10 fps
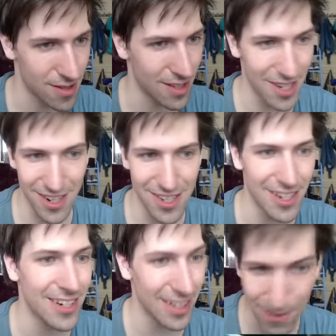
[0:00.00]
cards need
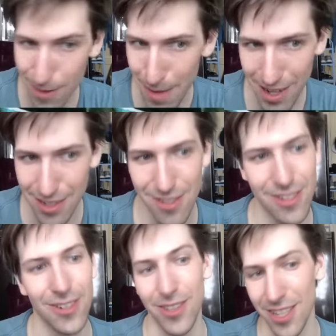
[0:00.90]
to leave the meta
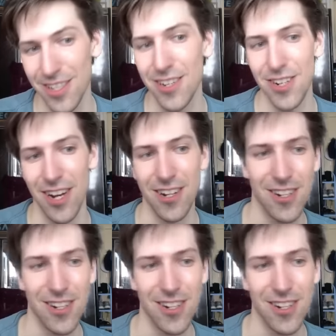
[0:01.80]
so things can change.